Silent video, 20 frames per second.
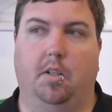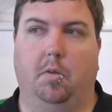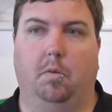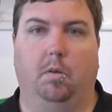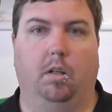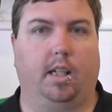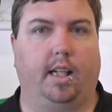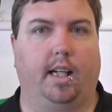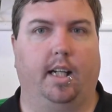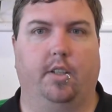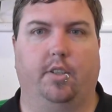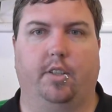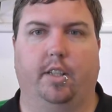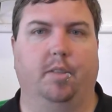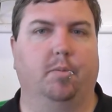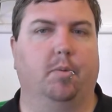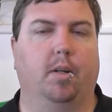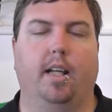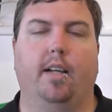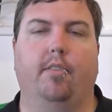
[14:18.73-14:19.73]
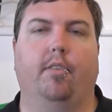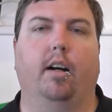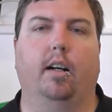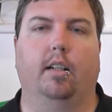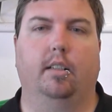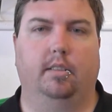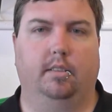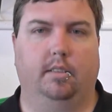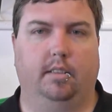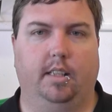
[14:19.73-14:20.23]
what country, whatever.
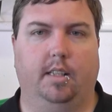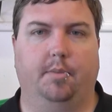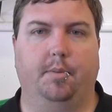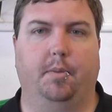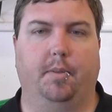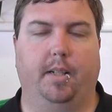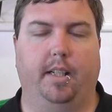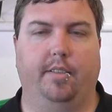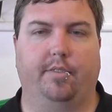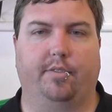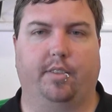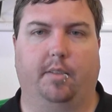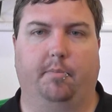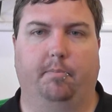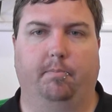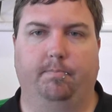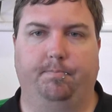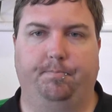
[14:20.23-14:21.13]
Tell me where you're from.